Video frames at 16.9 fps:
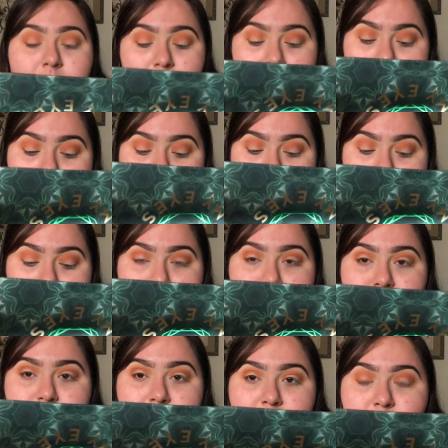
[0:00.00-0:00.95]
And with
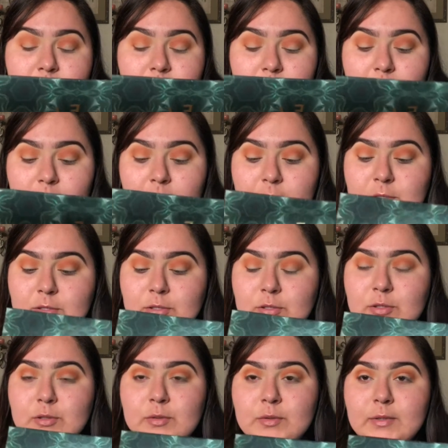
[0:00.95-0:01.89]
this shade, what I want to
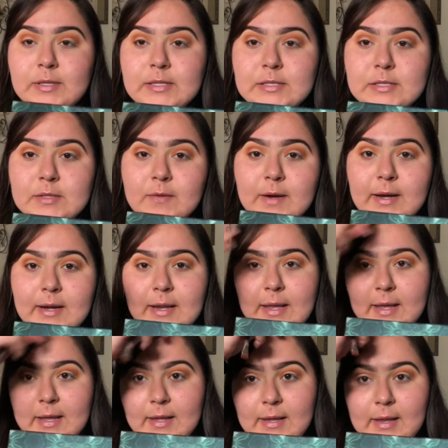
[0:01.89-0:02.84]
do is create
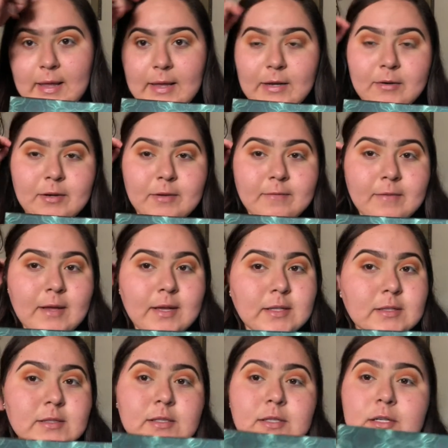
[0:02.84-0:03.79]
like a liner
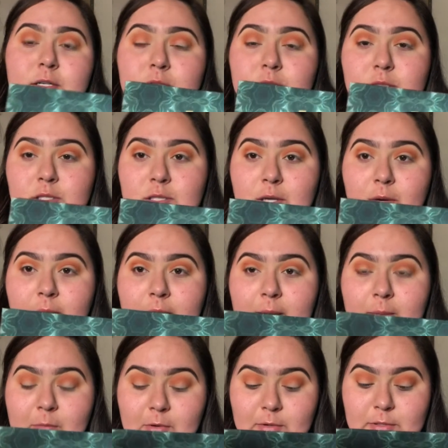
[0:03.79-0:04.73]
effect. So what
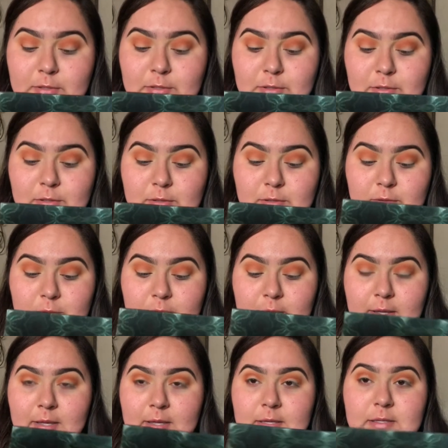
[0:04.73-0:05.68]
I'm going to do
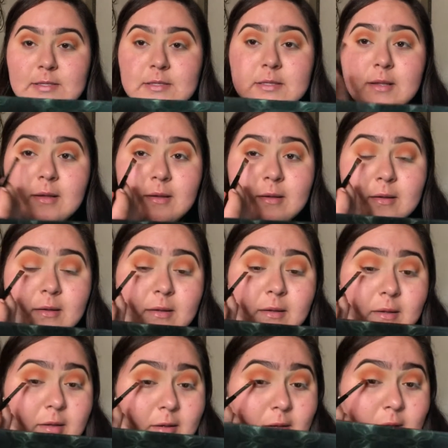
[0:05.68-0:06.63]
is
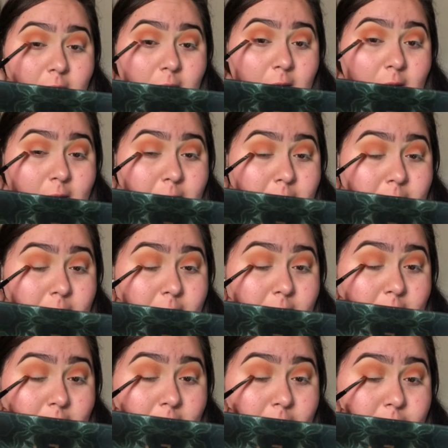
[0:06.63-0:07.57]
on
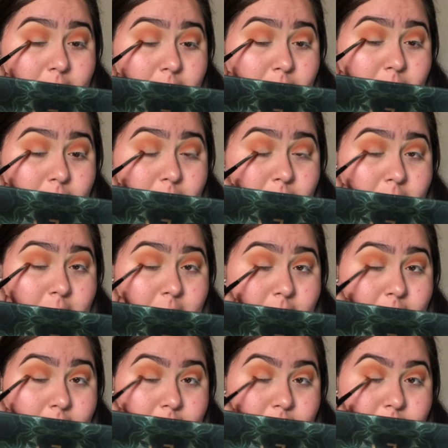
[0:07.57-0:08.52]
the outer
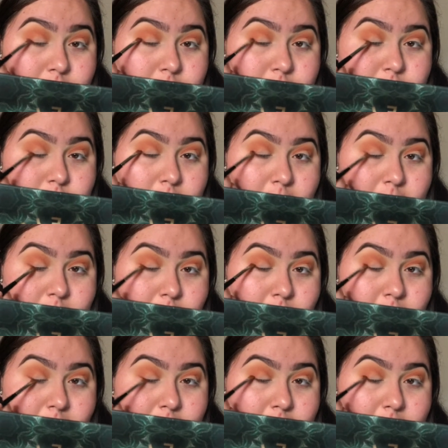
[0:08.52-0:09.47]
corner, try to
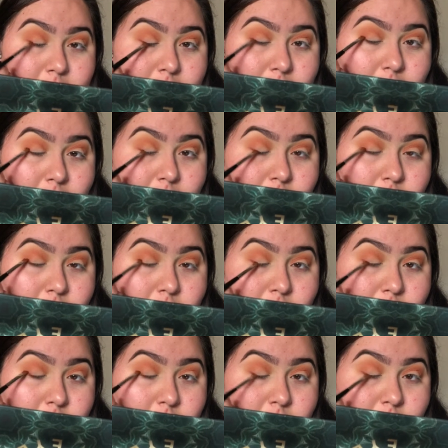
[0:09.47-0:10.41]
blend it
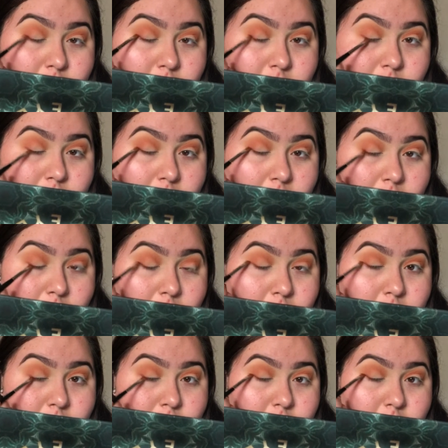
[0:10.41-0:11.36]

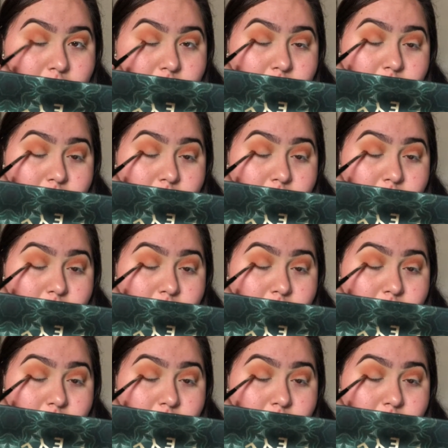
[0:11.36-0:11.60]
outward,